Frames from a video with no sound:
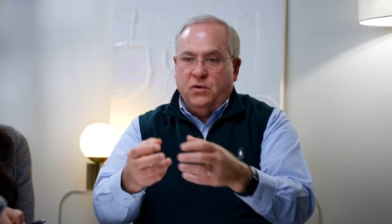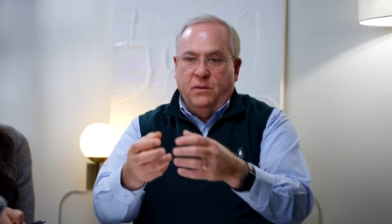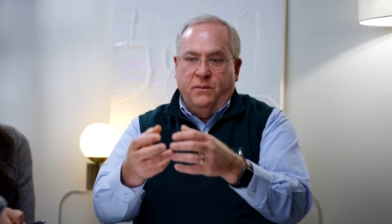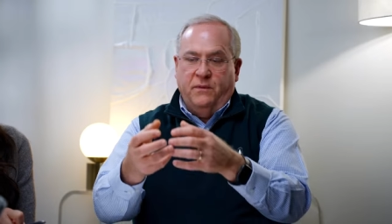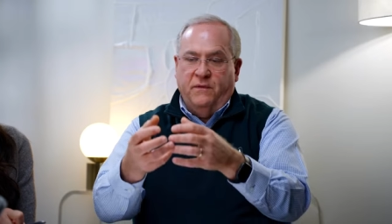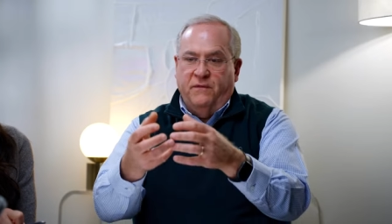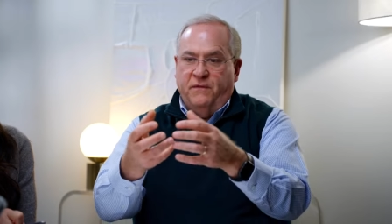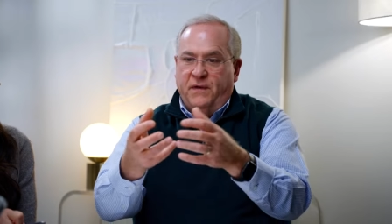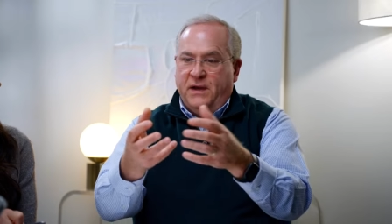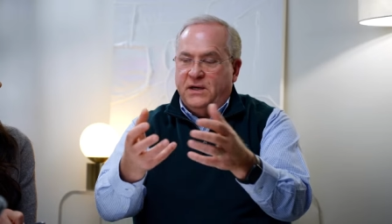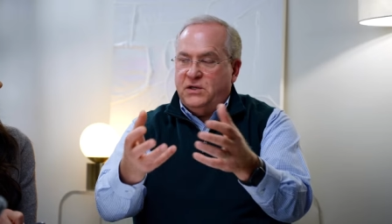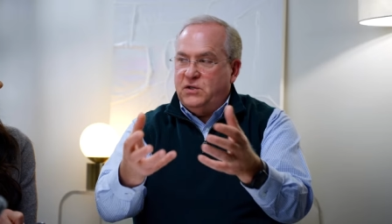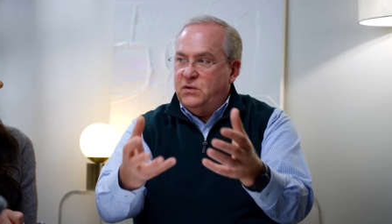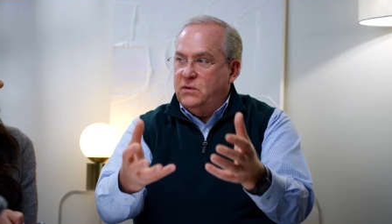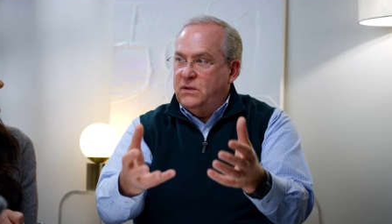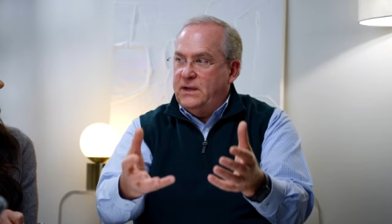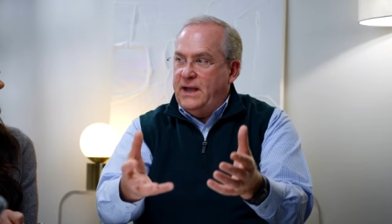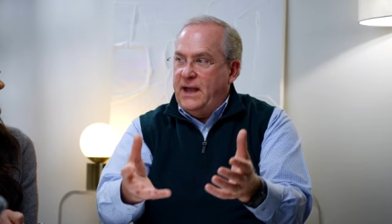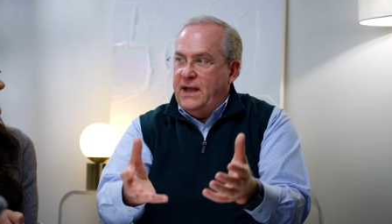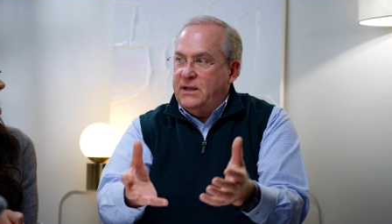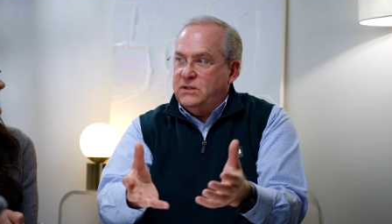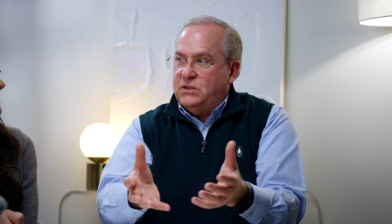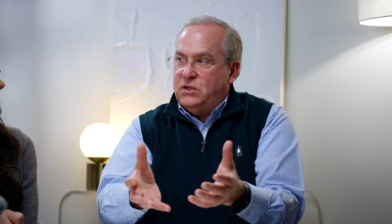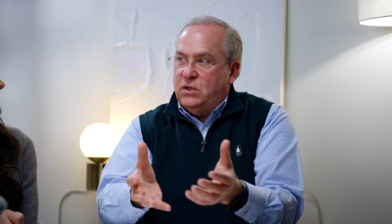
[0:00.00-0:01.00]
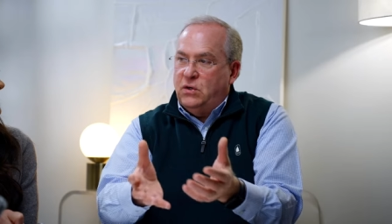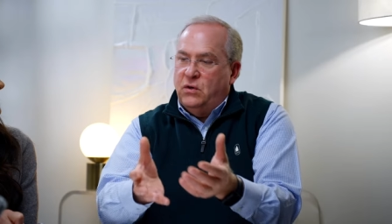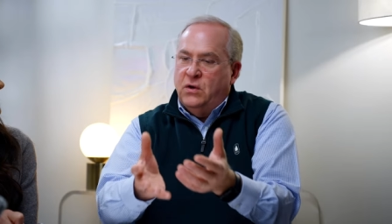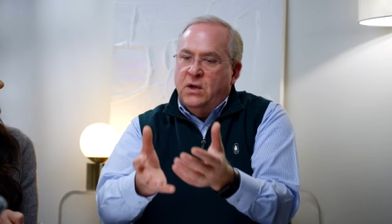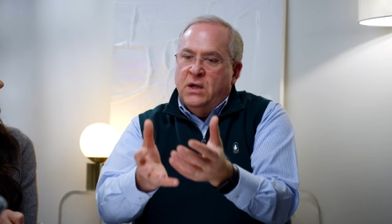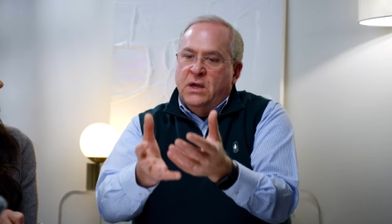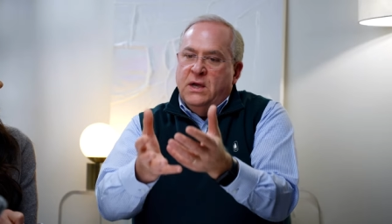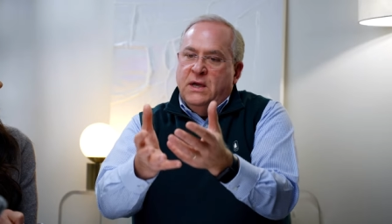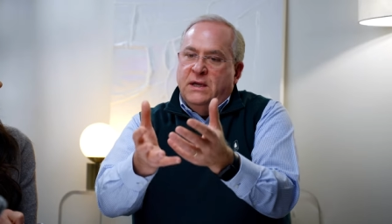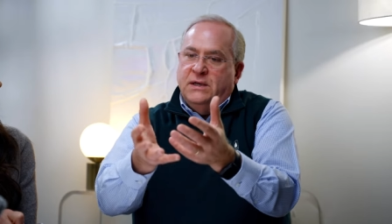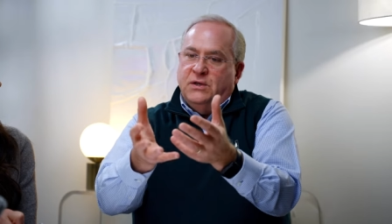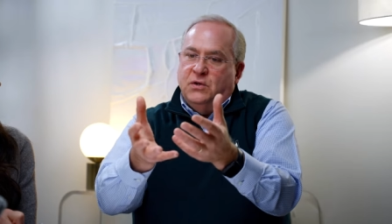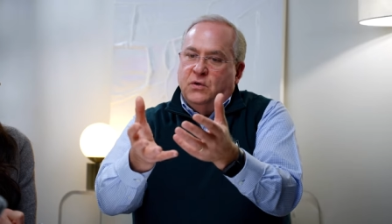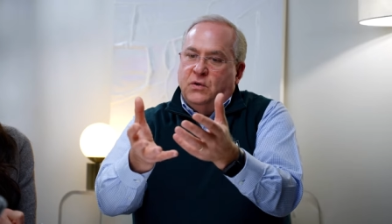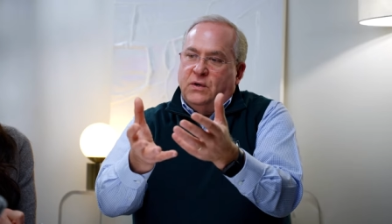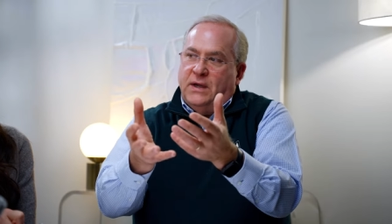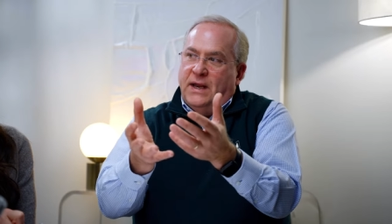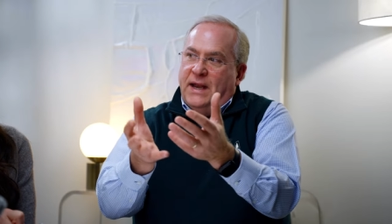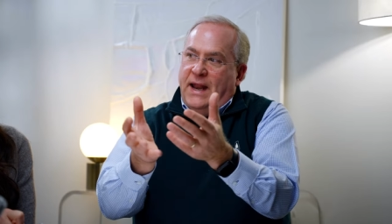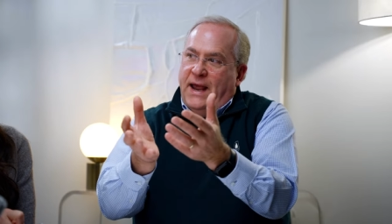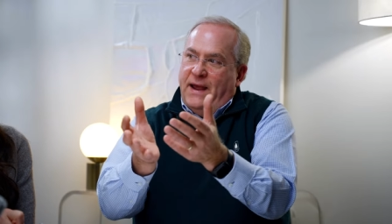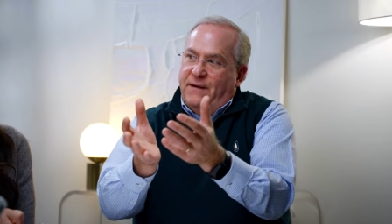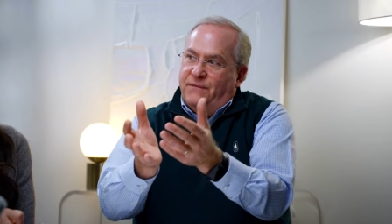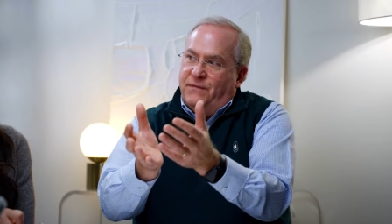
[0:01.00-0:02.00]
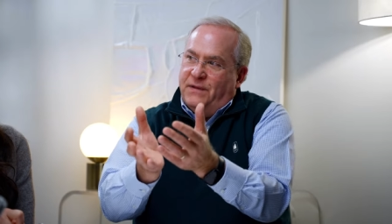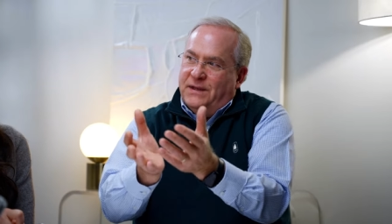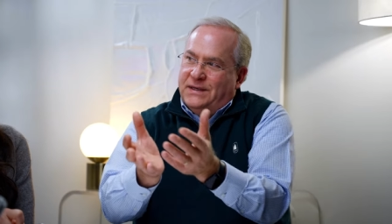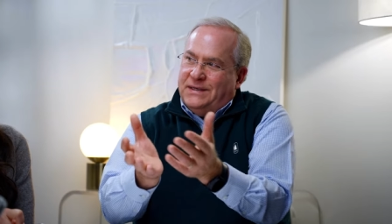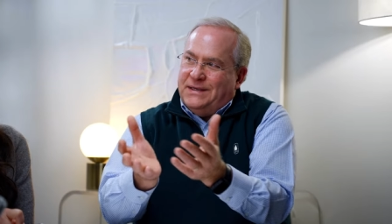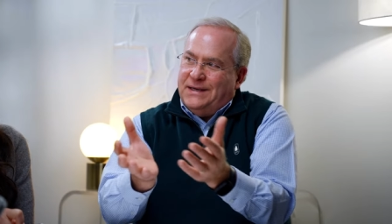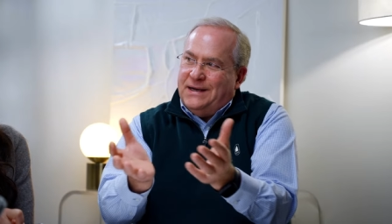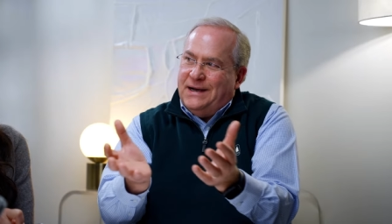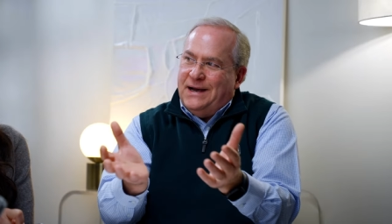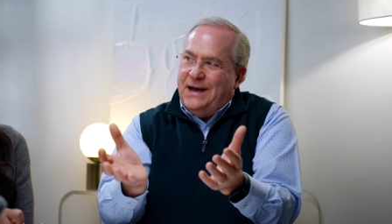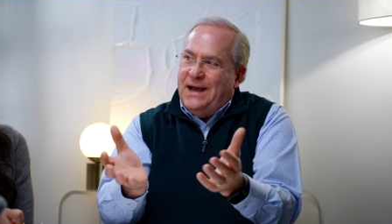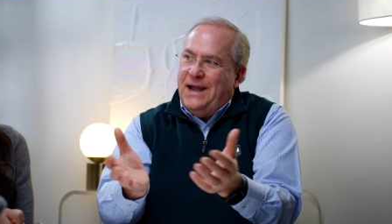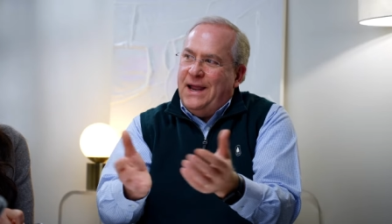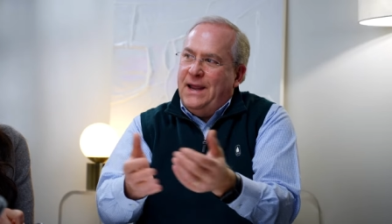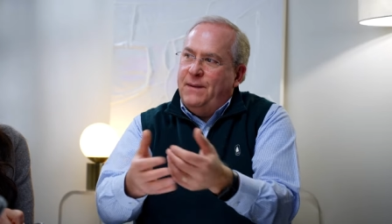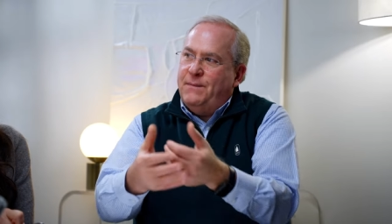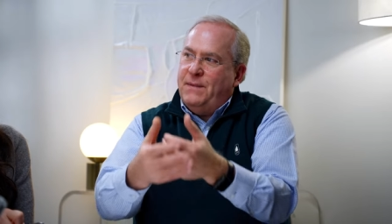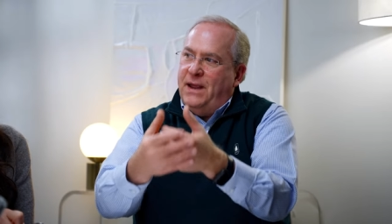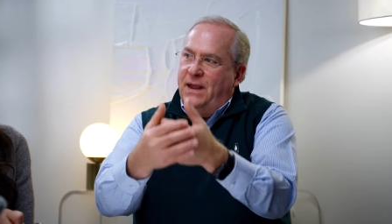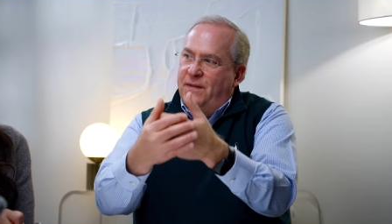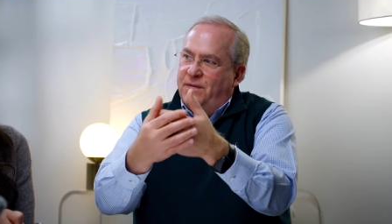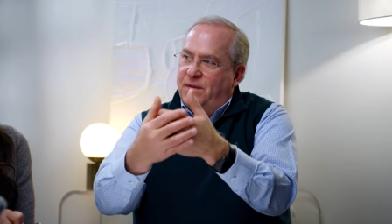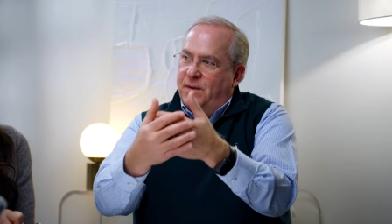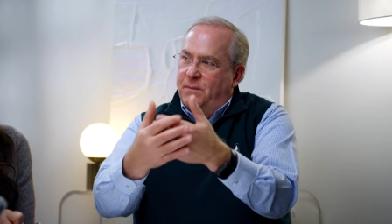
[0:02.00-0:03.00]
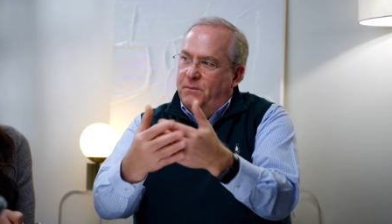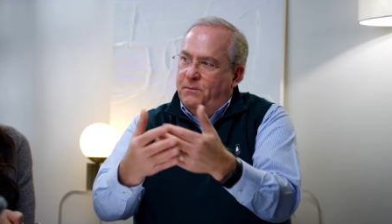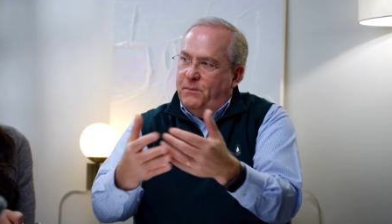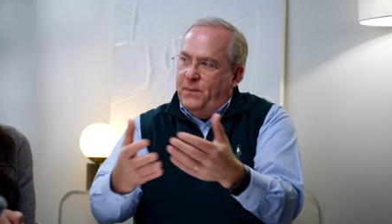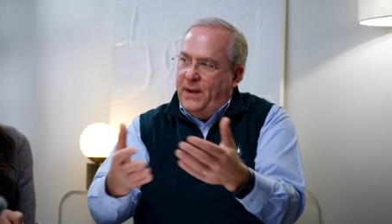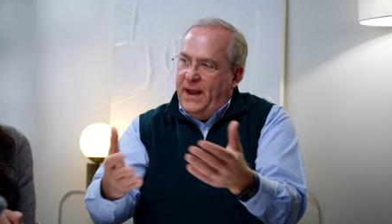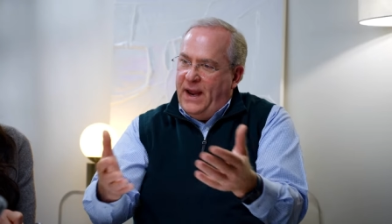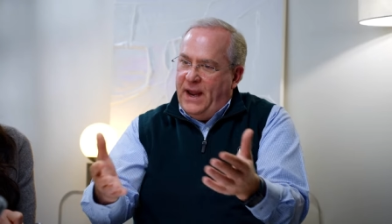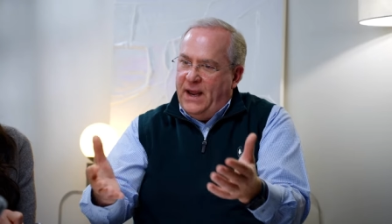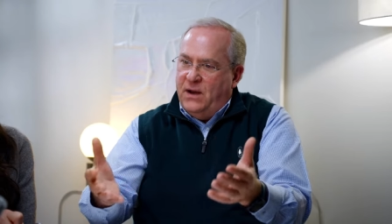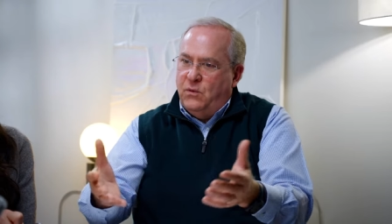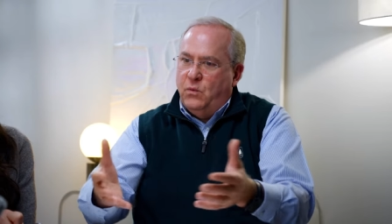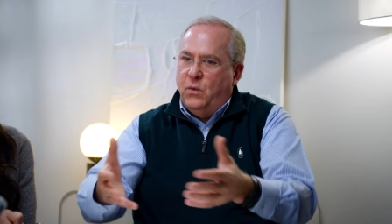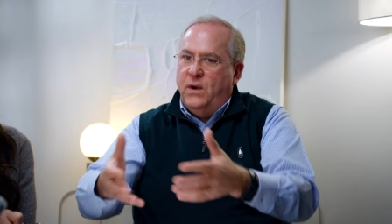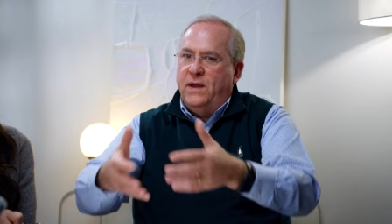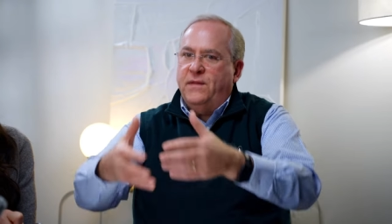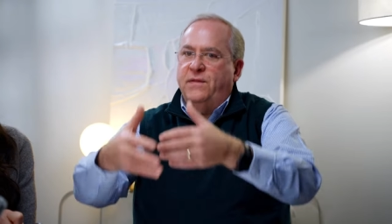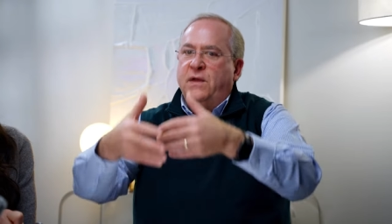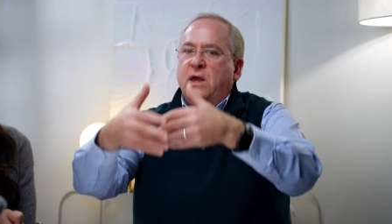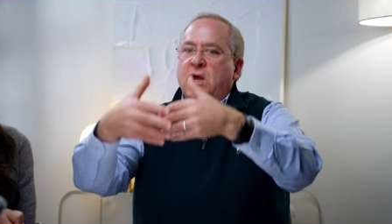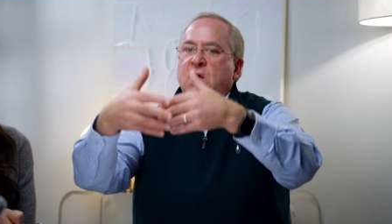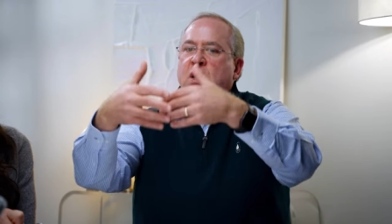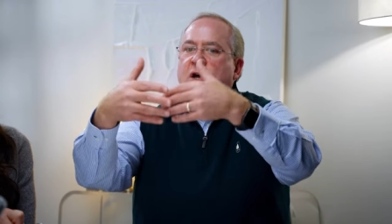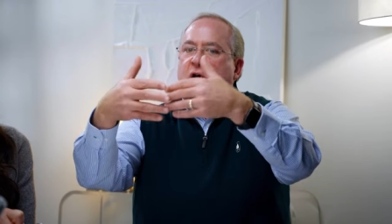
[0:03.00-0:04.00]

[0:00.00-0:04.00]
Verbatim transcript: to a professional counselor, to can have the time so good and bandwidth